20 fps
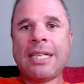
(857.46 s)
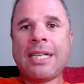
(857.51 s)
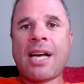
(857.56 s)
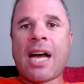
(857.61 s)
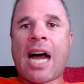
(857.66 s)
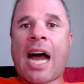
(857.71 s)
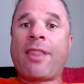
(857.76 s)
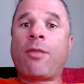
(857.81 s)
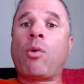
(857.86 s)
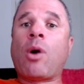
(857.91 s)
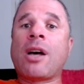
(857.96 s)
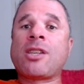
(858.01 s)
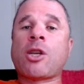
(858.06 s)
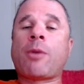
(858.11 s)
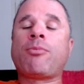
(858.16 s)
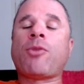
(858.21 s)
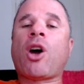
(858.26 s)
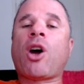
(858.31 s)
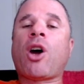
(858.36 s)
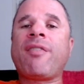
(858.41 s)
Otherwise,
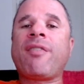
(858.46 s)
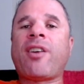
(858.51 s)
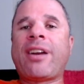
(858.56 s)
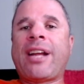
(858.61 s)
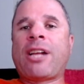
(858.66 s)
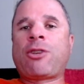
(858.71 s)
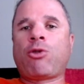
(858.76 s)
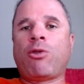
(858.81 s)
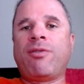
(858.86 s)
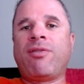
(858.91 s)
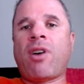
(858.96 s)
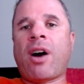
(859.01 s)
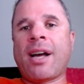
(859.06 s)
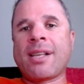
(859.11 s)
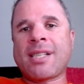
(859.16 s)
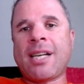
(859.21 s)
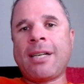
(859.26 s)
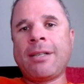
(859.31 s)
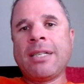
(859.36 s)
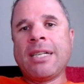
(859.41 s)
I'm not a financial
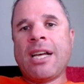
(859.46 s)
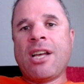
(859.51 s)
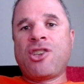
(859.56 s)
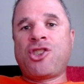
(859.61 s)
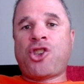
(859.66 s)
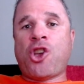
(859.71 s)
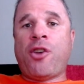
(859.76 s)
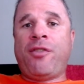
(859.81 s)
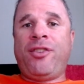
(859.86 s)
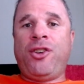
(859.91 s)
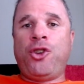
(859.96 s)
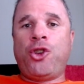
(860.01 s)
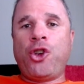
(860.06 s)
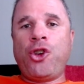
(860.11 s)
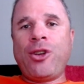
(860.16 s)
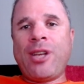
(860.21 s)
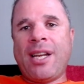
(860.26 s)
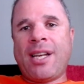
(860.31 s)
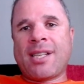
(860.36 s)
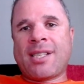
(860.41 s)
advisor. So if you do
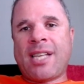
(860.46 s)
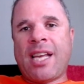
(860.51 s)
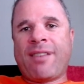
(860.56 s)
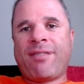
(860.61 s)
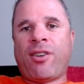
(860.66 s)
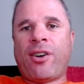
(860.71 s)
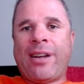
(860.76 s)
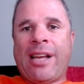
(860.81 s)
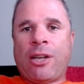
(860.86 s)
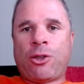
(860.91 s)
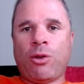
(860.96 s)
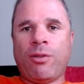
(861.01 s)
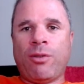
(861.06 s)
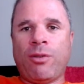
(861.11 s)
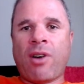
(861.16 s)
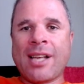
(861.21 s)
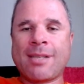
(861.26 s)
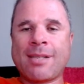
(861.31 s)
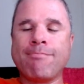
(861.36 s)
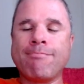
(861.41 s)
need to seek financial
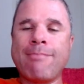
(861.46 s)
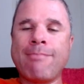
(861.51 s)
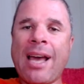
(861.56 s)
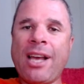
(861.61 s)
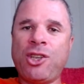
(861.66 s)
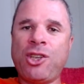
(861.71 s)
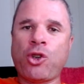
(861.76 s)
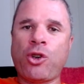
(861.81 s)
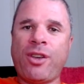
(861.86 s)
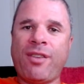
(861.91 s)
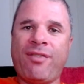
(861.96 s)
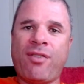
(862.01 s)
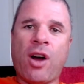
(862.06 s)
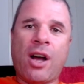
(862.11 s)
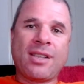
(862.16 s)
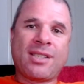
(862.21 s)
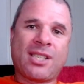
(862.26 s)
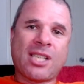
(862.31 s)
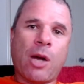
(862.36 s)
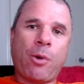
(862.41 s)
advice, make sure you
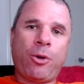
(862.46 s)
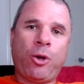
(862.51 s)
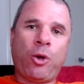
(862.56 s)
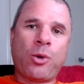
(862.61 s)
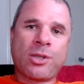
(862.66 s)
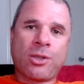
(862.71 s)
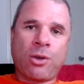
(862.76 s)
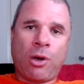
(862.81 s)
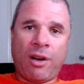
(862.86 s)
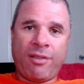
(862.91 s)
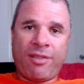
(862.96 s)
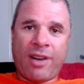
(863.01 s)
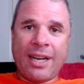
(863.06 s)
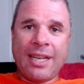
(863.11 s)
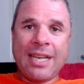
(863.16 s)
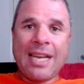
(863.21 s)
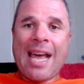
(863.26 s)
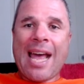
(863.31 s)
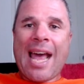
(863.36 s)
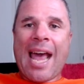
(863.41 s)
find someone who is qualified
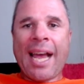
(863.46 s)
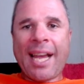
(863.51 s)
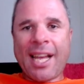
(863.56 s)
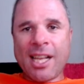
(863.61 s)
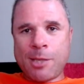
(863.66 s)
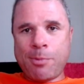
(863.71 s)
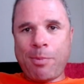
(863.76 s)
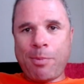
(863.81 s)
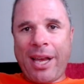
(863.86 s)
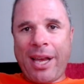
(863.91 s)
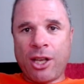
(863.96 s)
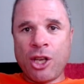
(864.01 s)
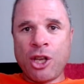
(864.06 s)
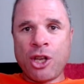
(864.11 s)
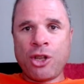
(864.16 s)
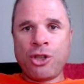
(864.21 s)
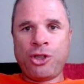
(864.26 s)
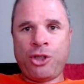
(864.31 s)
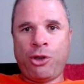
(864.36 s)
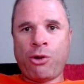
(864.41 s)
and can speak
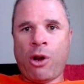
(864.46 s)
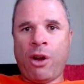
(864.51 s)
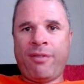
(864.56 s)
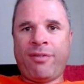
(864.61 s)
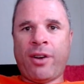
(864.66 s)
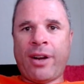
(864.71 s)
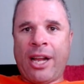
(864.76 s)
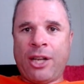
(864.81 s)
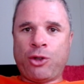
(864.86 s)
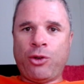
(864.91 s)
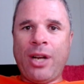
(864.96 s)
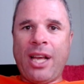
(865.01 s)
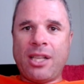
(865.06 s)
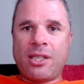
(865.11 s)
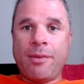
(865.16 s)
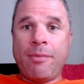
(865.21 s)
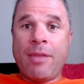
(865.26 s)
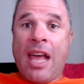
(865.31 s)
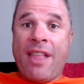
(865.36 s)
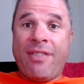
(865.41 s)
to your own financial
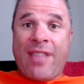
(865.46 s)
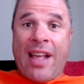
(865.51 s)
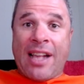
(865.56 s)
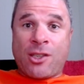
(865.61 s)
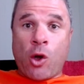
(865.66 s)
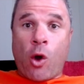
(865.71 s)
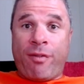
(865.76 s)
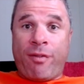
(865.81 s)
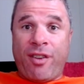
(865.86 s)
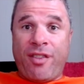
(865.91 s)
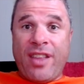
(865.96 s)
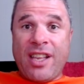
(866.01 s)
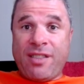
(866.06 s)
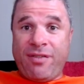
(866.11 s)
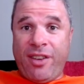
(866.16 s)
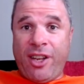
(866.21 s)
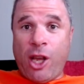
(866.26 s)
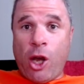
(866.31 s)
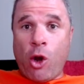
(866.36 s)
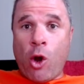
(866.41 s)
needs. That's all for this
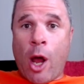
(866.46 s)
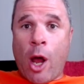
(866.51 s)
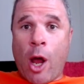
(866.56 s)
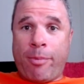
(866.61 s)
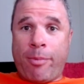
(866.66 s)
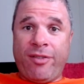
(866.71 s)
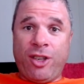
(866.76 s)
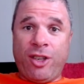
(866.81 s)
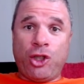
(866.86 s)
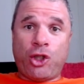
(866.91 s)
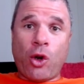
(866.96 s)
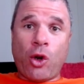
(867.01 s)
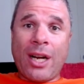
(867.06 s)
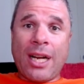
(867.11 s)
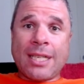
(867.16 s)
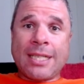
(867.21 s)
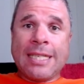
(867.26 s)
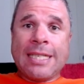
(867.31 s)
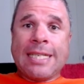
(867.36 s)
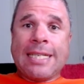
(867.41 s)
video. Hope you've enjoyed
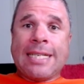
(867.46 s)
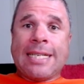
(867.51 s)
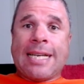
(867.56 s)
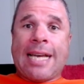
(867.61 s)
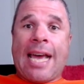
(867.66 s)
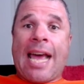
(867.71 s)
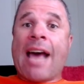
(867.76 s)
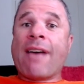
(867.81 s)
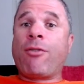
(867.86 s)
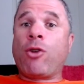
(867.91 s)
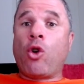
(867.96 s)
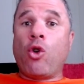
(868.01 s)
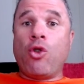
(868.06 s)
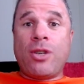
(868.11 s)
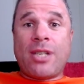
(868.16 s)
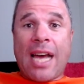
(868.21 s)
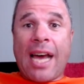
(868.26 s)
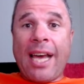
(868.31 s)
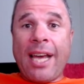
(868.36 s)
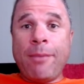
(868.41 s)
it and have a good
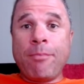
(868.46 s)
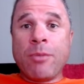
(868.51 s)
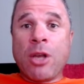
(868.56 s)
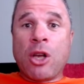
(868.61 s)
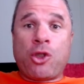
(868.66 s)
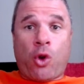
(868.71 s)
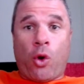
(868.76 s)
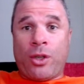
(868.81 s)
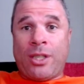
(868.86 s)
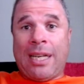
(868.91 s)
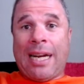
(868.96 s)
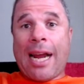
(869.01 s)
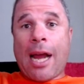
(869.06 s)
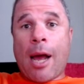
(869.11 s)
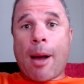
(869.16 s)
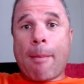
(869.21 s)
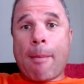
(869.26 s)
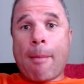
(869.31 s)
day. Talk to you later.